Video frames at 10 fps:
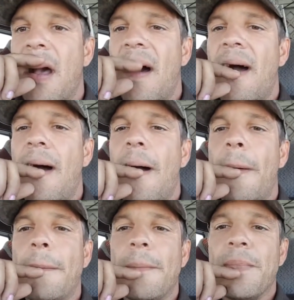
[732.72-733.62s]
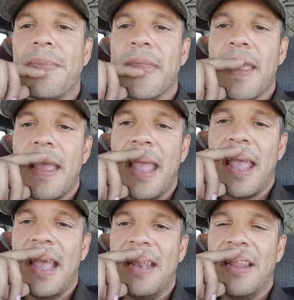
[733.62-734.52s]
Um,
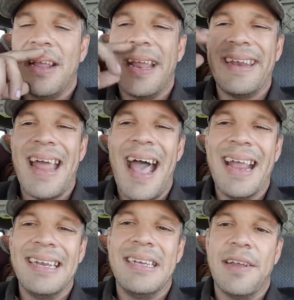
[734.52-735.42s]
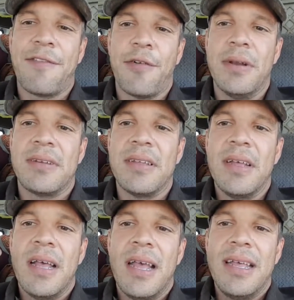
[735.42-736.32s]
and they got nine different
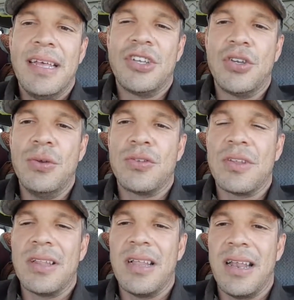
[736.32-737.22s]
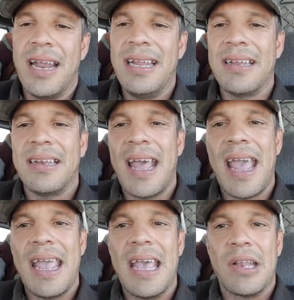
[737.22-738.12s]
issues. The lady
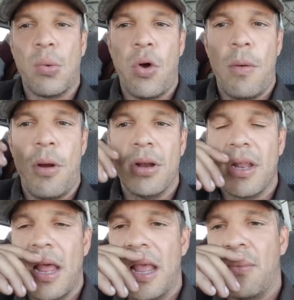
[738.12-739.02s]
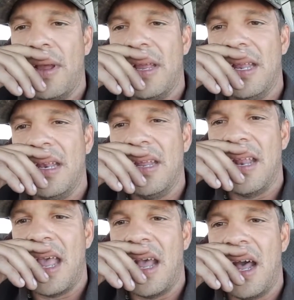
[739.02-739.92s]
today at the Walmart I went and
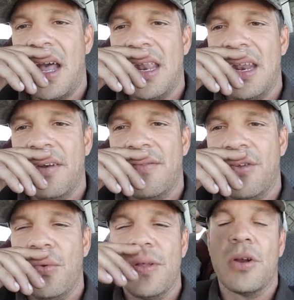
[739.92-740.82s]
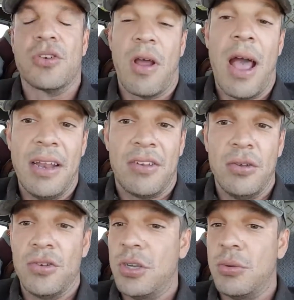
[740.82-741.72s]
did a uh, an interview with or tried
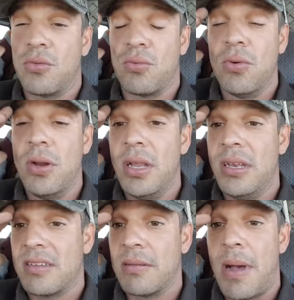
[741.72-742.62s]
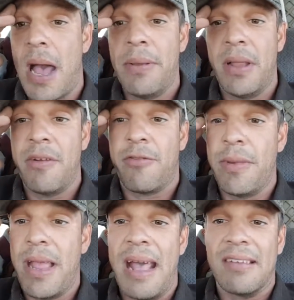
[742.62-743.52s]
to, she was really discombobulated for
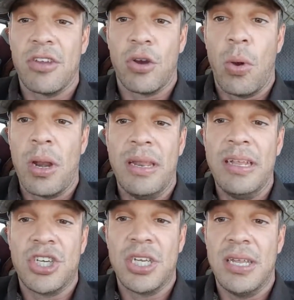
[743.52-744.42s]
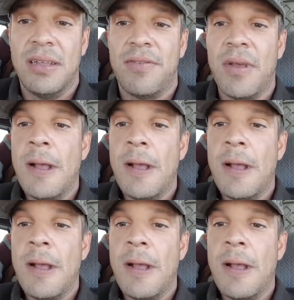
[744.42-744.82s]
me asking her what initiative